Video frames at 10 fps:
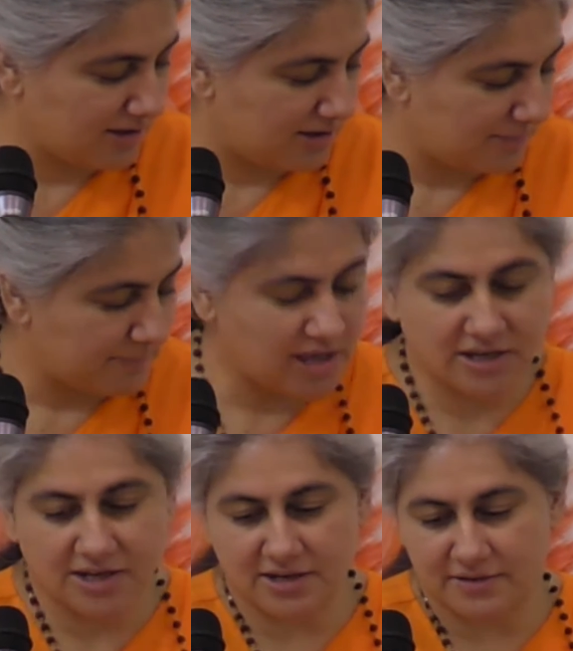
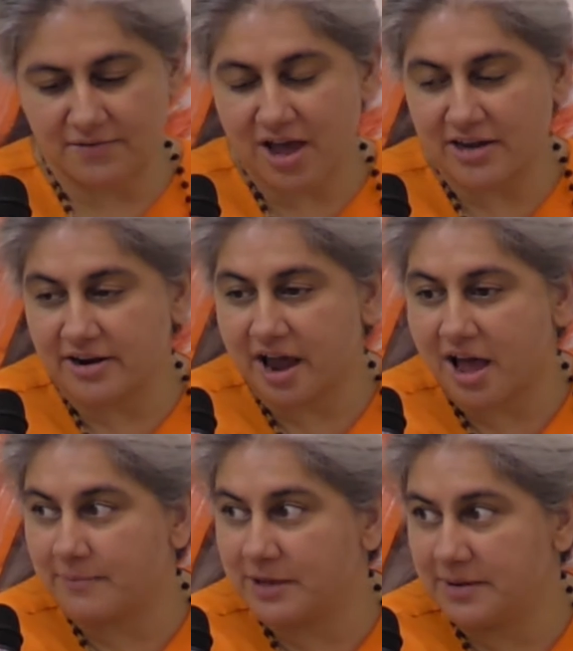monkey, the Vanara
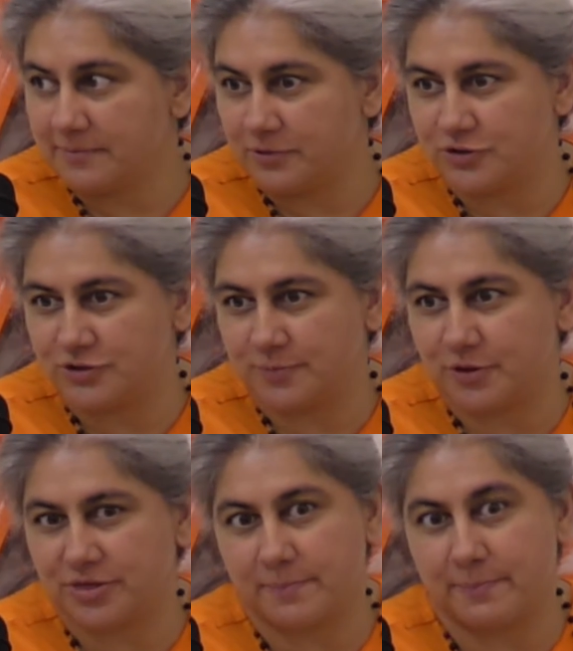army used to
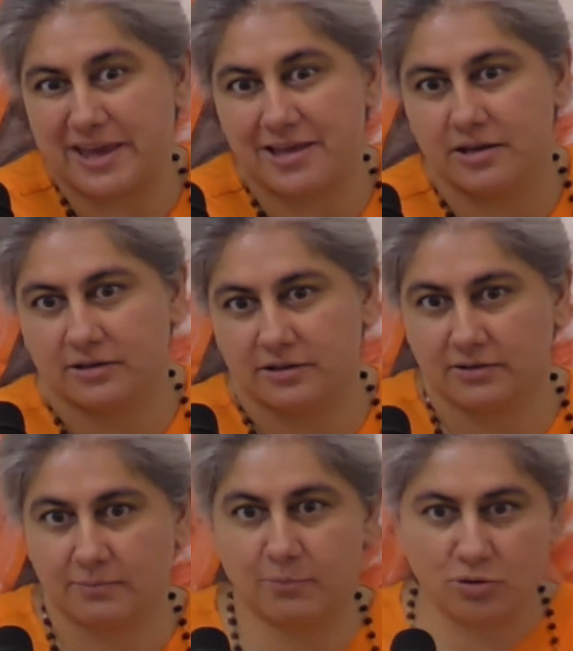put the big
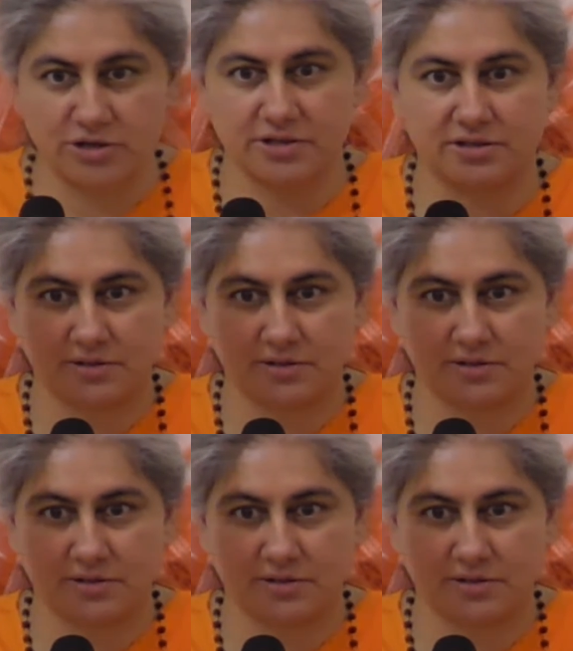boulders.